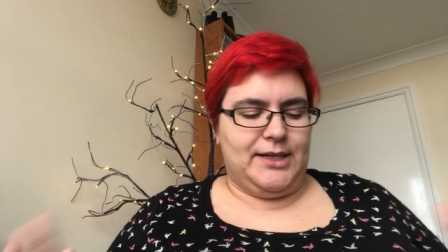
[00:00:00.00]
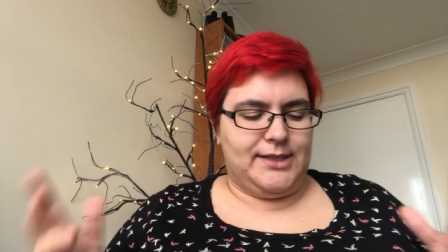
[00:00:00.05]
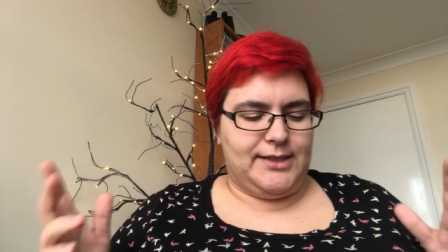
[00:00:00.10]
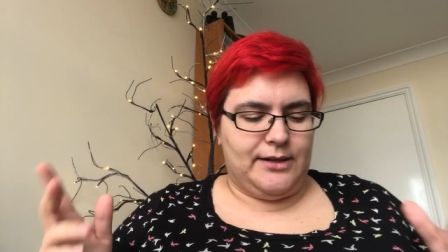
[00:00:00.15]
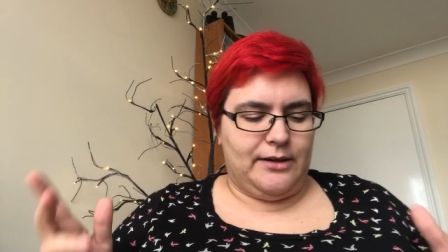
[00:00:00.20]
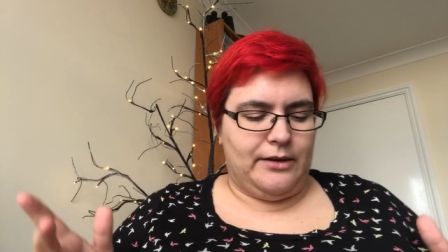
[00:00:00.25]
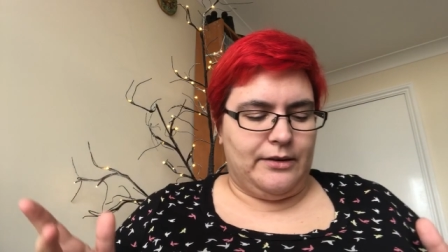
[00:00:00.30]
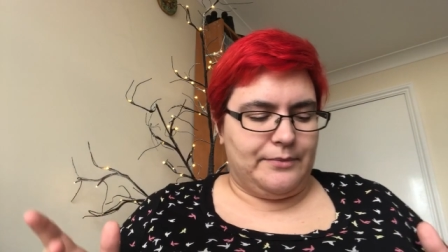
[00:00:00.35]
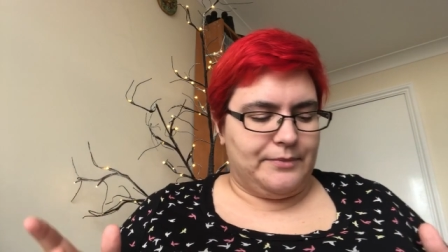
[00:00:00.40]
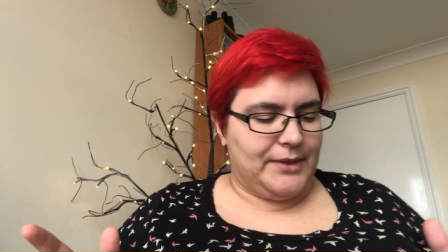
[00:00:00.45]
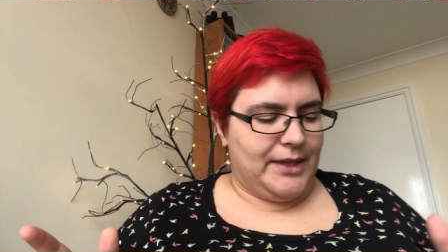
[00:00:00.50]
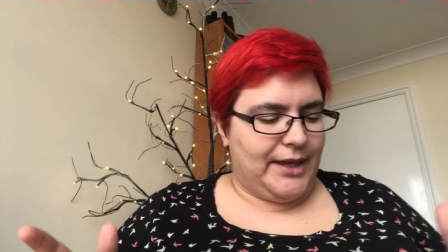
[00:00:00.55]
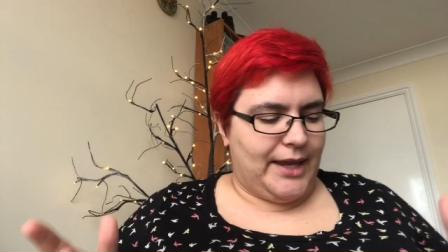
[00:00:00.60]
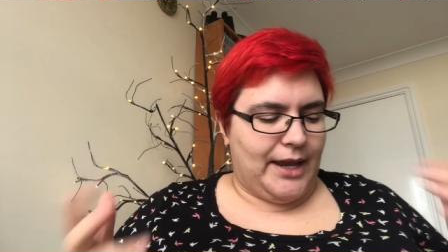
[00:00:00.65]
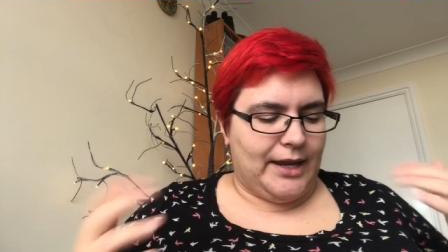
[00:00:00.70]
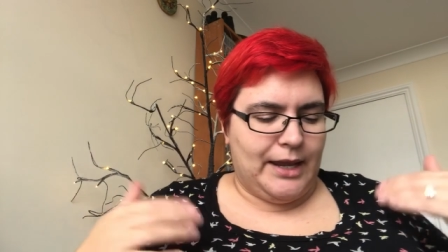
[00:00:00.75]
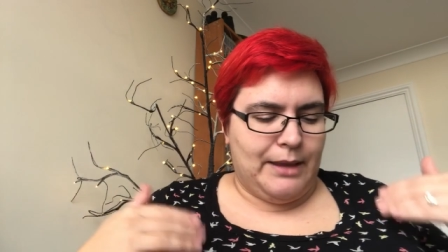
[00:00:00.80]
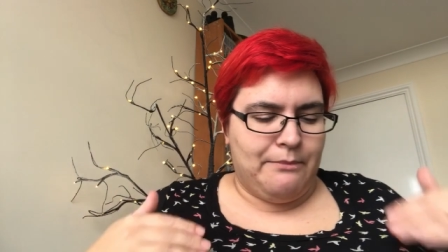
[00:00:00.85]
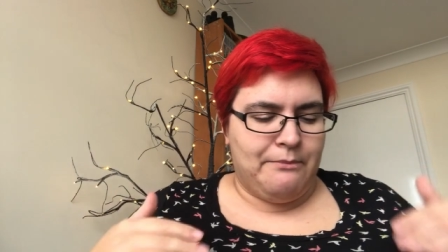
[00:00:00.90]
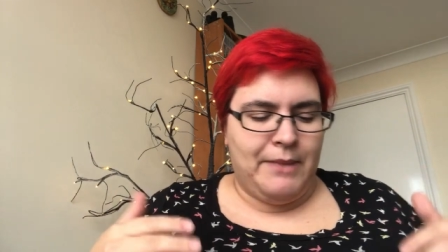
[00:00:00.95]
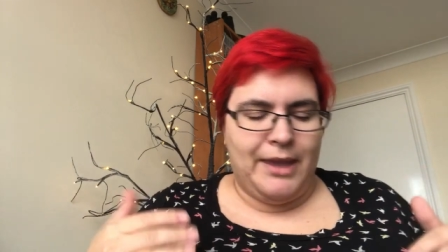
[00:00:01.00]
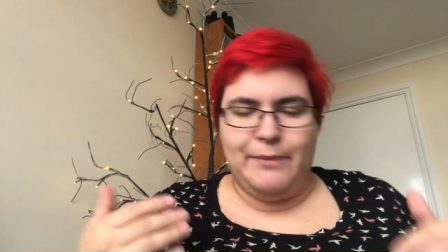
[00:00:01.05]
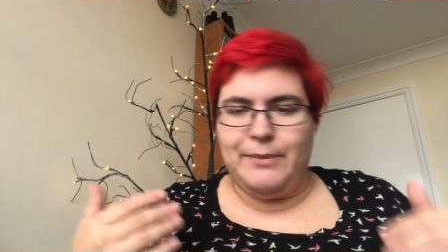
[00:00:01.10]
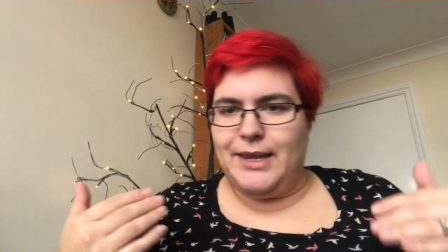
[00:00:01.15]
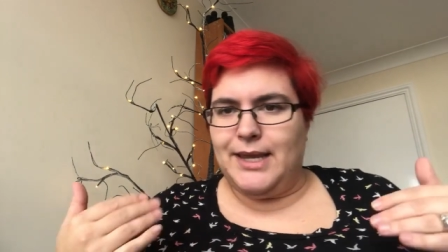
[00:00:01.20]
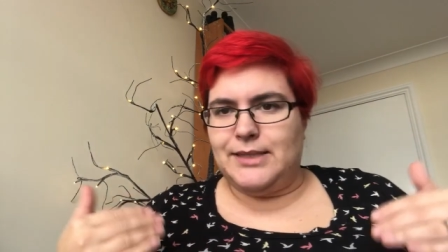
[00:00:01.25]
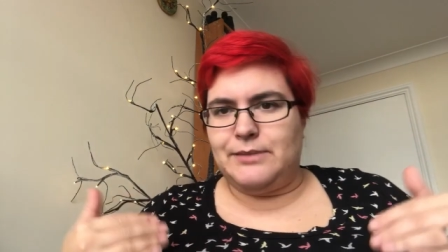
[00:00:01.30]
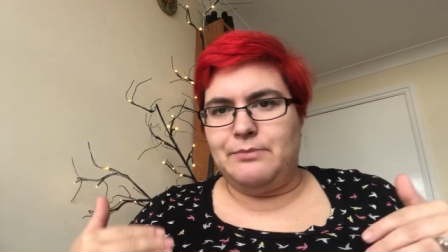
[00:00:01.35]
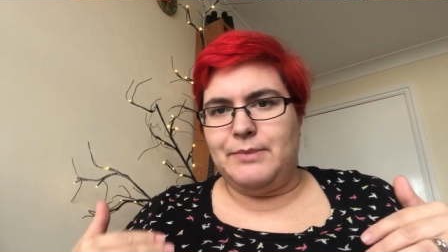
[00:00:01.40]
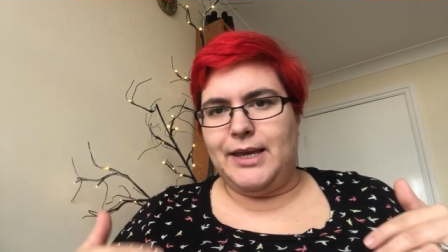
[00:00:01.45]
So again, it,
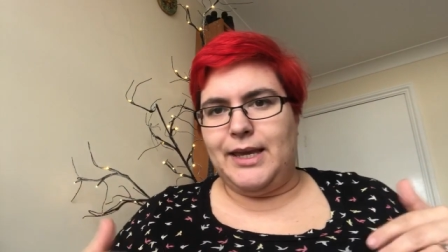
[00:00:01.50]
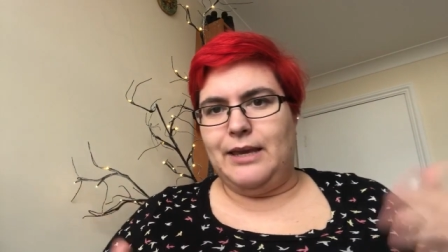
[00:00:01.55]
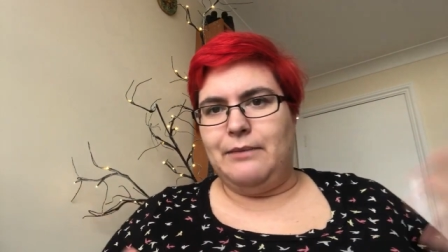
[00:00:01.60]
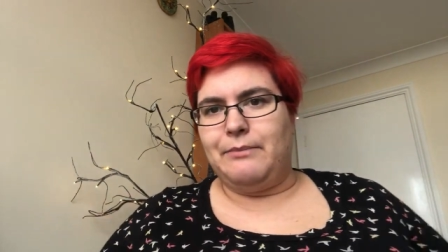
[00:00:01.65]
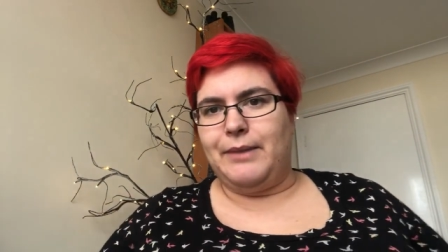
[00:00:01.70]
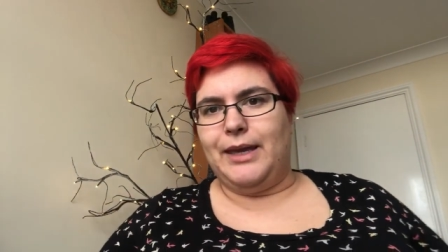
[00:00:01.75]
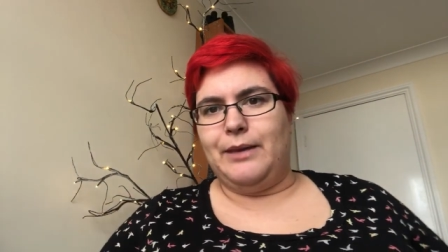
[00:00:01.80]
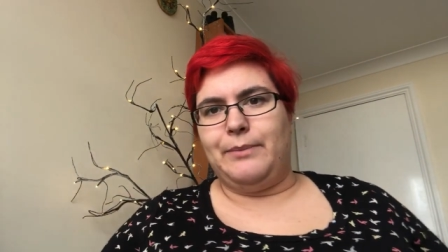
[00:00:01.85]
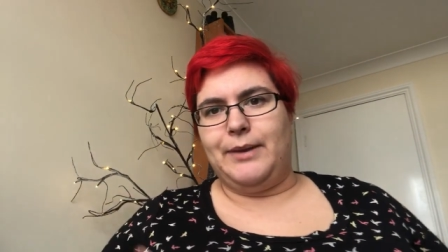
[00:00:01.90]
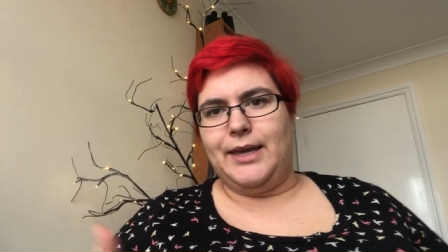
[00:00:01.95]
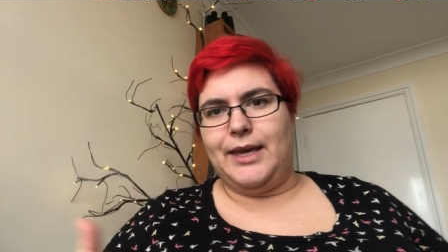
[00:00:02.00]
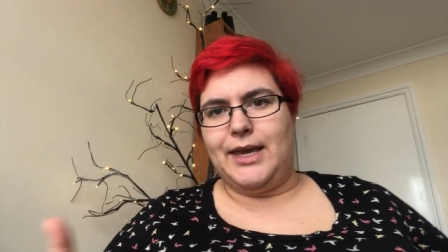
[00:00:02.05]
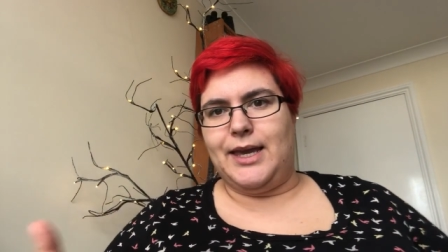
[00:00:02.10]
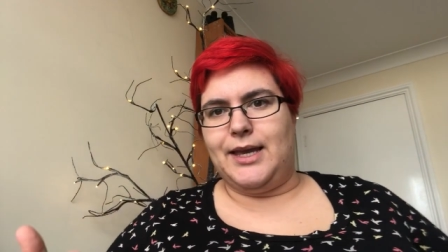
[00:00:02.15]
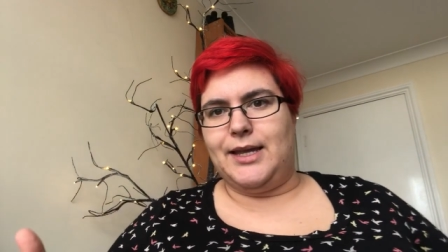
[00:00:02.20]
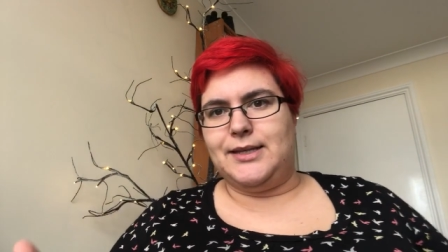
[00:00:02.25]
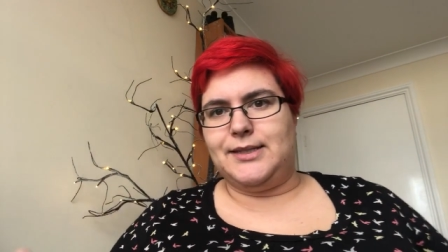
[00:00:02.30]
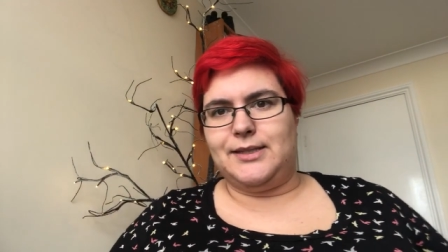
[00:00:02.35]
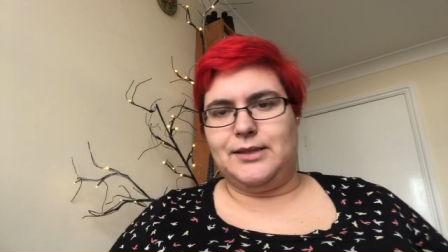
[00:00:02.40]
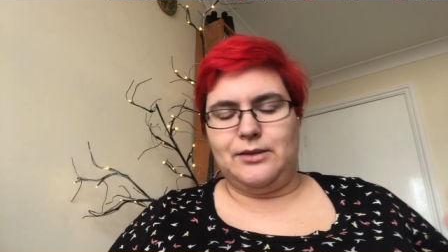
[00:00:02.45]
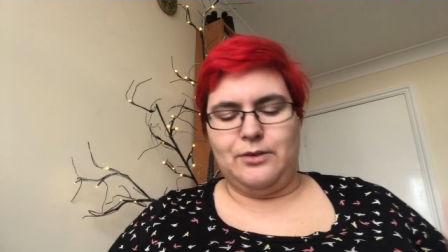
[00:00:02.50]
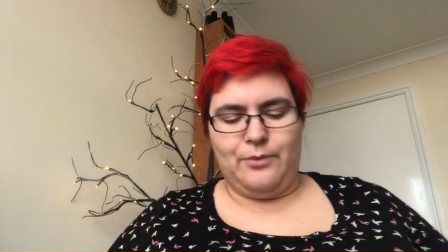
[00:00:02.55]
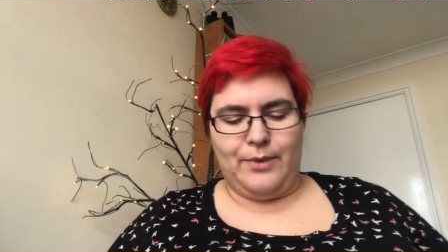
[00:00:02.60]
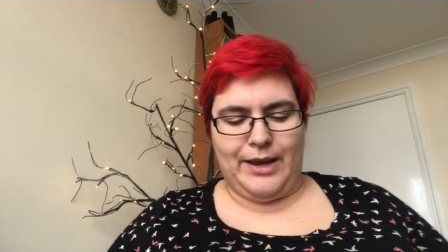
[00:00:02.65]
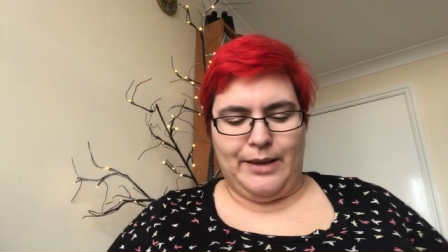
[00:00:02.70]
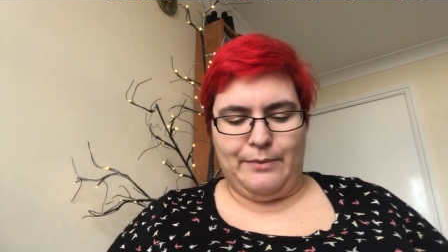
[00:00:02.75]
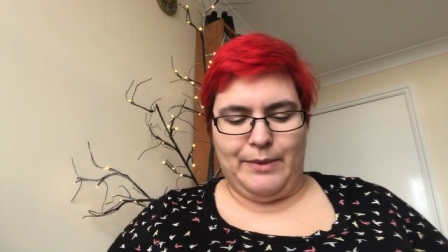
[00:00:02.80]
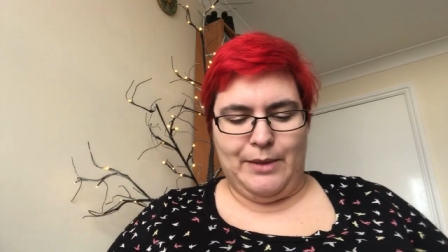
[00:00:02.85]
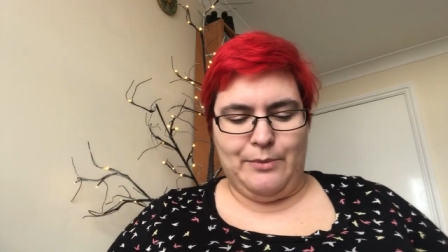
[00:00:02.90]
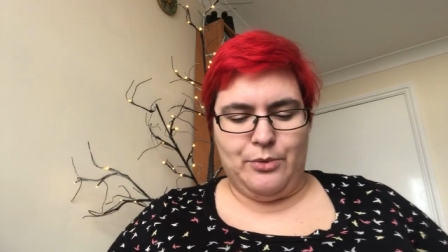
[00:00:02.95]
maybe it's me, maybe it's the
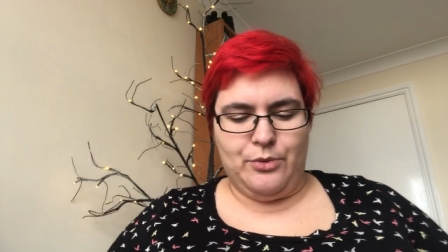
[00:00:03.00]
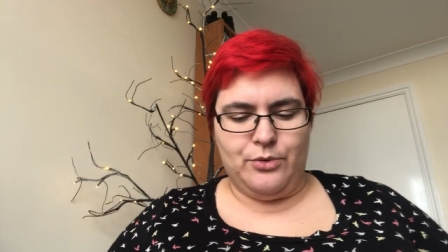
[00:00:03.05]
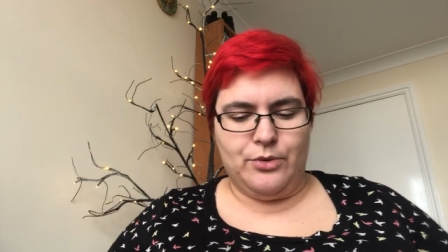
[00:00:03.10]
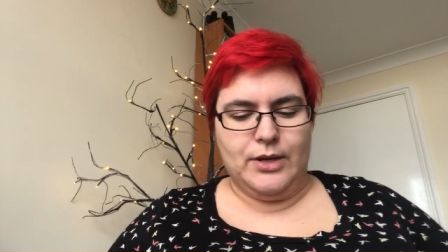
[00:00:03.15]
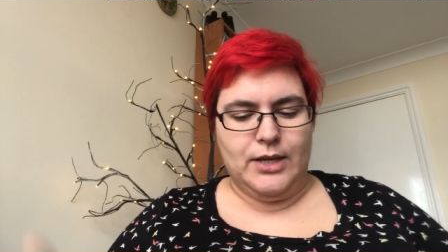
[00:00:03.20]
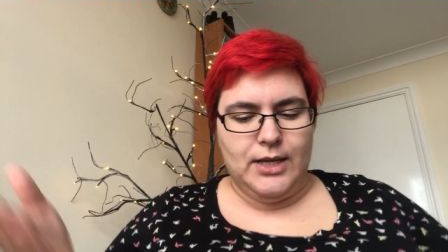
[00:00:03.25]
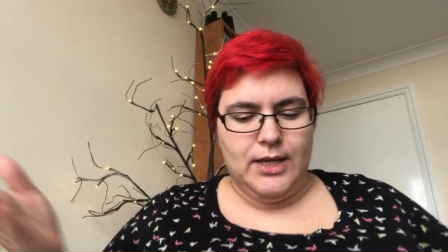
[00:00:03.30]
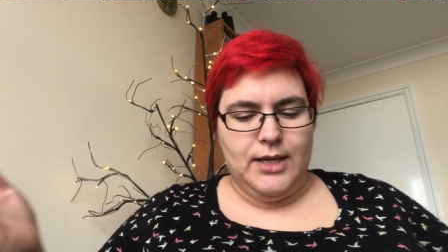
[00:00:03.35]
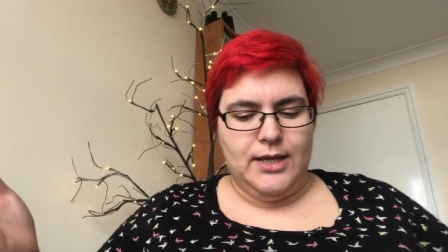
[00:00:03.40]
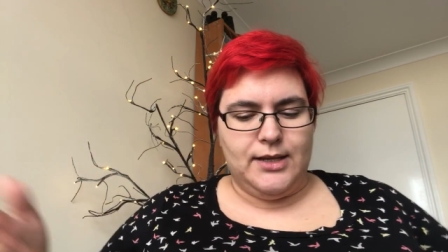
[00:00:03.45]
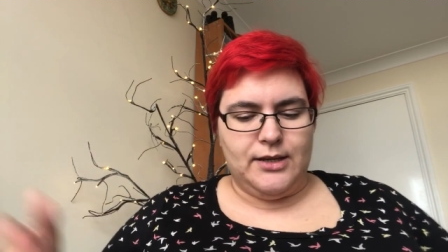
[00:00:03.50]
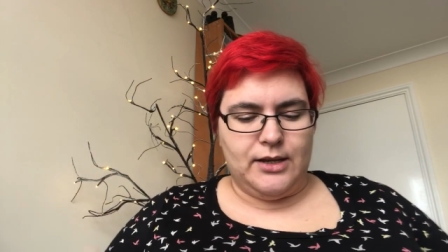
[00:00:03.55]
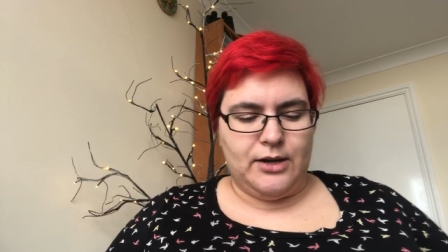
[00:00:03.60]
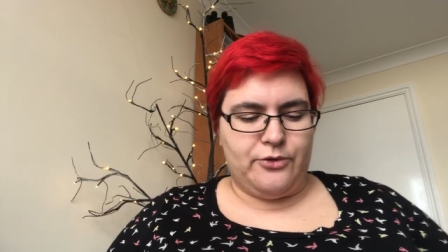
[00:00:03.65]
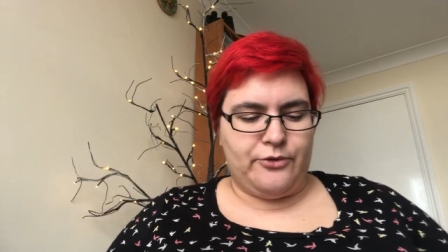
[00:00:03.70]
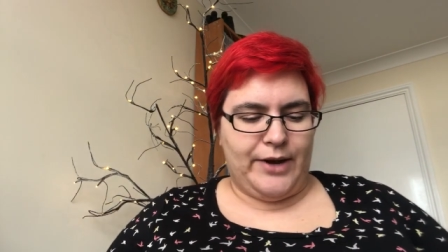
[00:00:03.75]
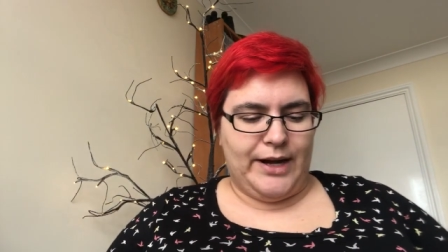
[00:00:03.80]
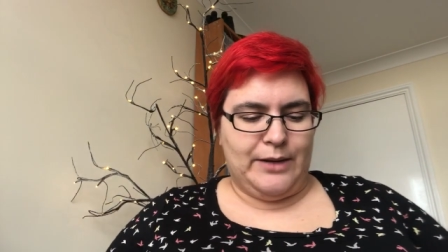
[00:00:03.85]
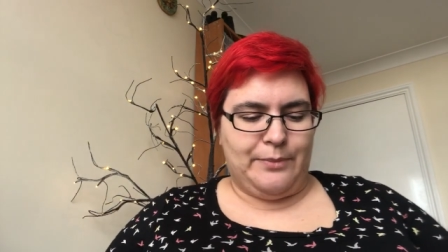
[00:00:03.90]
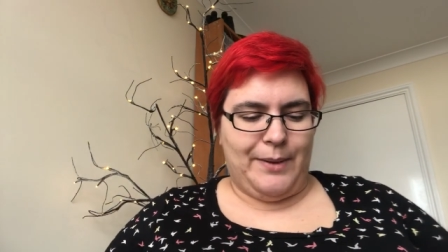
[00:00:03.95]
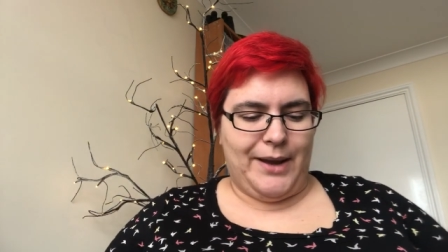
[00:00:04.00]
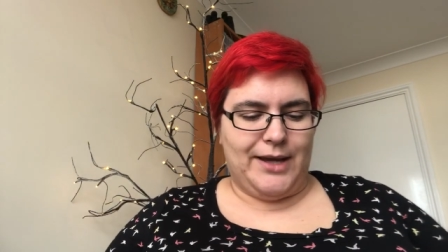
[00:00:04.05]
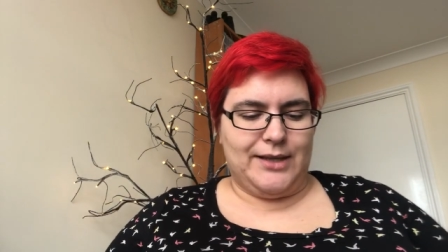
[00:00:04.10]
way people grade